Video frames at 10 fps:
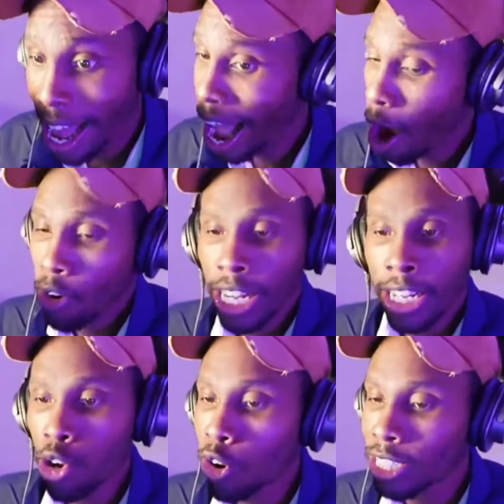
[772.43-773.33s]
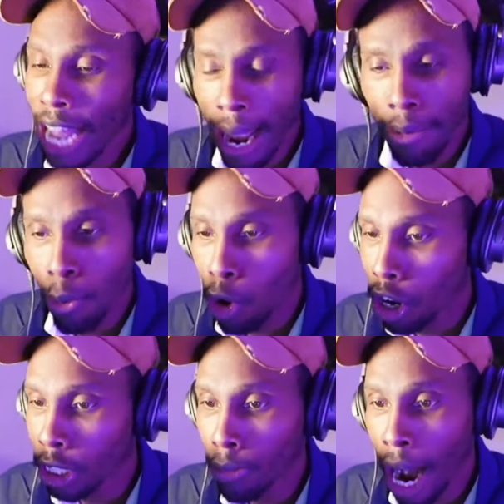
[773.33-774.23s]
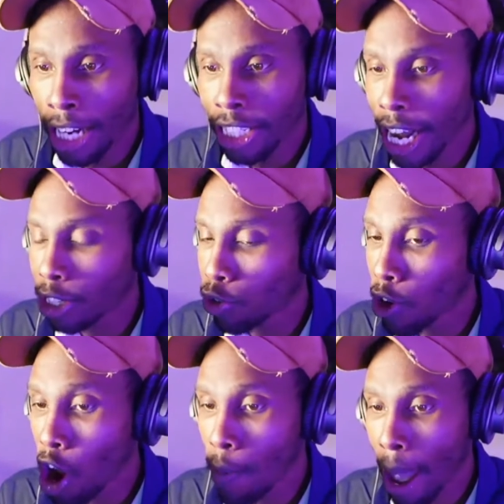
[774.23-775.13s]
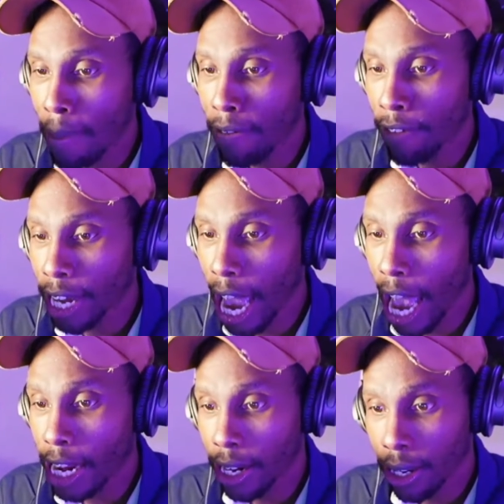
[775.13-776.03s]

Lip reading: I don't even know his name no more because Montrezl Harrell made me forget.